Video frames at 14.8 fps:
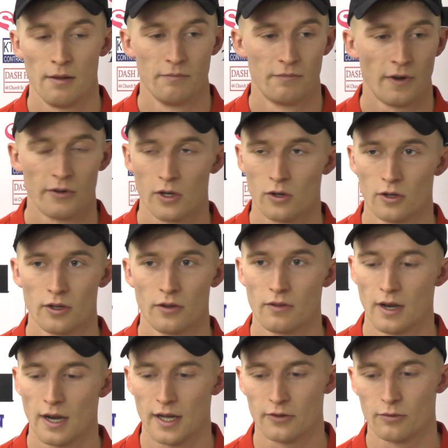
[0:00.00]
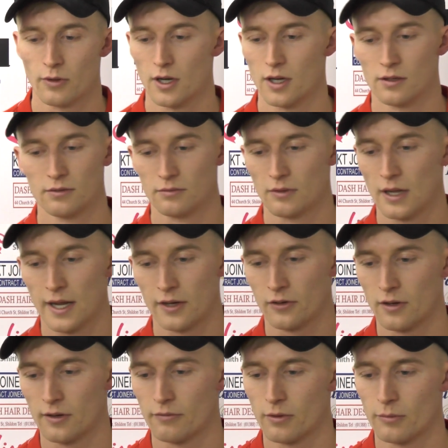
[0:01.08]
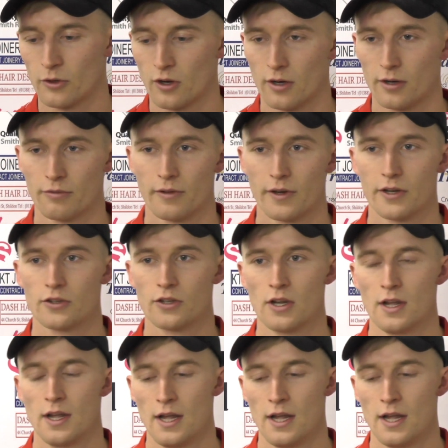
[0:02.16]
Very good. The lads were excellent from start to finish.